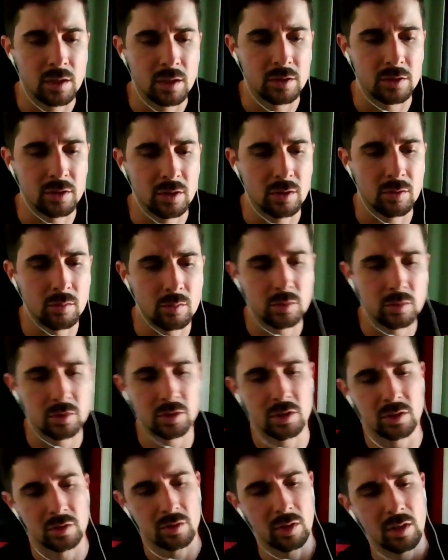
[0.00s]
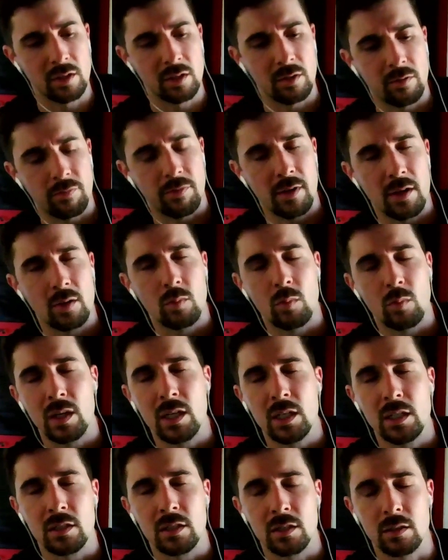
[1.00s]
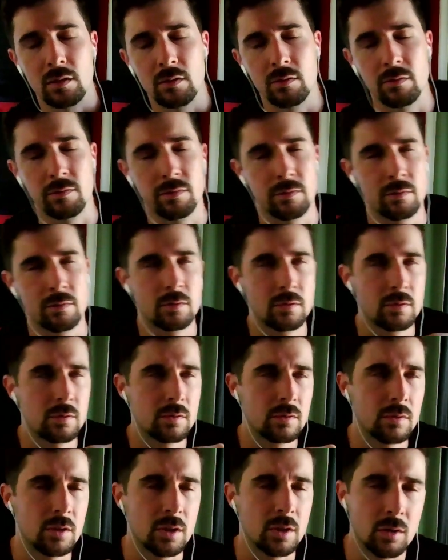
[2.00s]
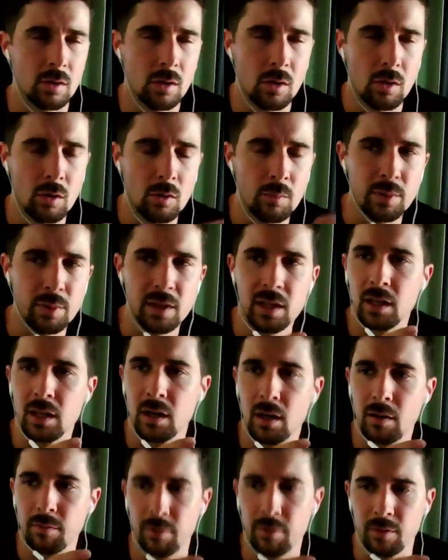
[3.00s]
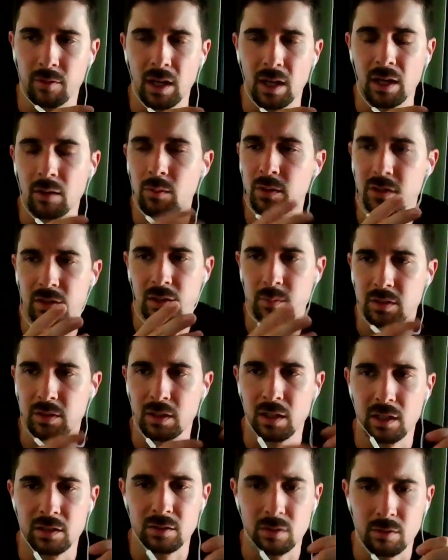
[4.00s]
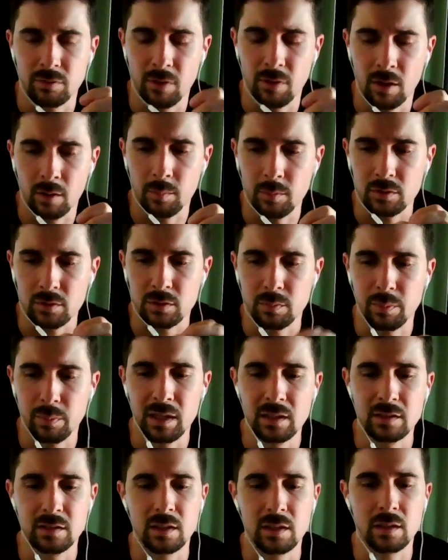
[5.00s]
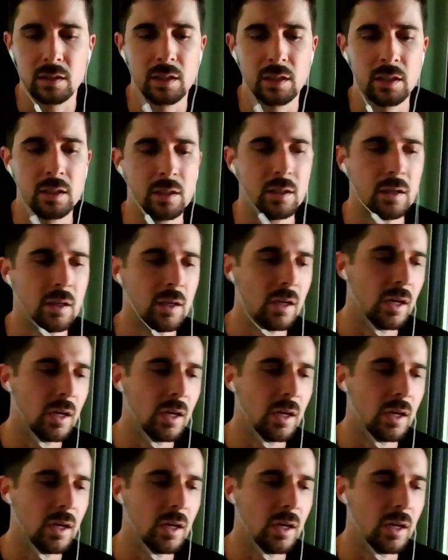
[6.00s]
And so we're just trying to find ways of, opening it up for how do we subsidize our farmers basically.